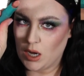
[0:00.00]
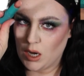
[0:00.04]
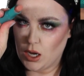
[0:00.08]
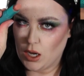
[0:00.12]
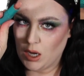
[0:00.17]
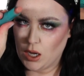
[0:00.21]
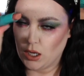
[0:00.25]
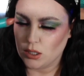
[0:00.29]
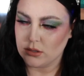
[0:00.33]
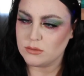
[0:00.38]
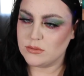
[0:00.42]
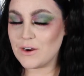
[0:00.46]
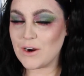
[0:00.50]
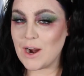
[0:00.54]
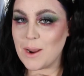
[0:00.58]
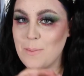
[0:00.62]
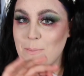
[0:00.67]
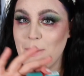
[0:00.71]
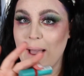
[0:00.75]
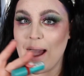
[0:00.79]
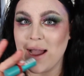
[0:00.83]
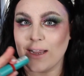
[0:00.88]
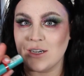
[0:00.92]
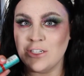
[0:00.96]
Oh, all
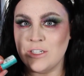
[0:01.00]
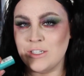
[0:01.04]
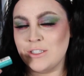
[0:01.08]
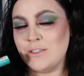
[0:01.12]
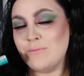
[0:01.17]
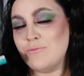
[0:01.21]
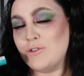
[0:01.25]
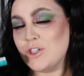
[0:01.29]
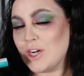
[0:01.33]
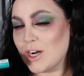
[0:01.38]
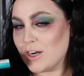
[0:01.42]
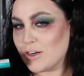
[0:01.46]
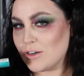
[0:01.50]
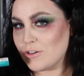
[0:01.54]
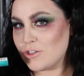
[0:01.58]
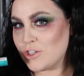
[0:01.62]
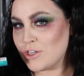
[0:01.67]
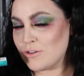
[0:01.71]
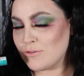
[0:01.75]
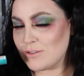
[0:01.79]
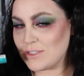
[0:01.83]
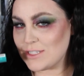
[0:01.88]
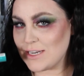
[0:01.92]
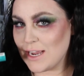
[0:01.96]
right, back into some darker
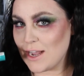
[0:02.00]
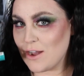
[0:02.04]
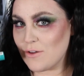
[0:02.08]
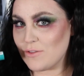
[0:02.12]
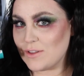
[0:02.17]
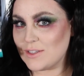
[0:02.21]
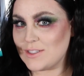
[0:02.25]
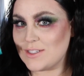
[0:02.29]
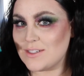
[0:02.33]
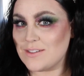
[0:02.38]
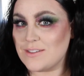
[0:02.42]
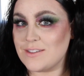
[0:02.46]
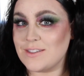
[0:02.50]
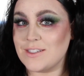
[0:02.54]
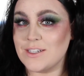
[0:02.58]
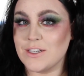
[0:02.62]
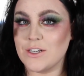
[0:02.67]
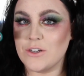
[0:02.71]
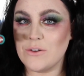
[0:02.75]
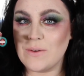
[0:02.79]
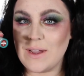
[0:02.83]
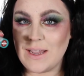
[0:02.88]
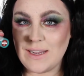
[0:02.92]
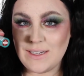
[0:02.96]
tones now. This is
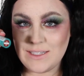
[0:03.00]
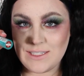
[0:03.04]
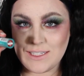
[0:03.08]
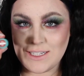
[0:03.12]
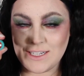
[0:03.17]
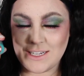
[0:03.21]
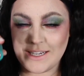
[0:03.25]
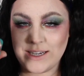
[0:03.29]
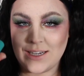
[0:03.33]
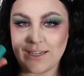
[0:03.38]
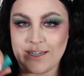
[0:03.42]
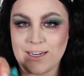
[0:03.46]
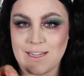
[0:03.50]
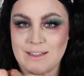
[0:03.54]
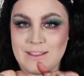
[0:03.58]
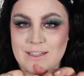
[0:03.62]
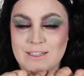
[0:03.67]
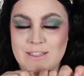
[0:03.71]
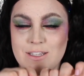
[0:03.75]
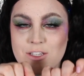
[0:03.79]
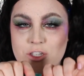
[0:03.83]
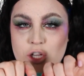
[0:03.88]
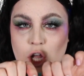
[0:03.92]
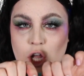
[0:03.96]
018 and this is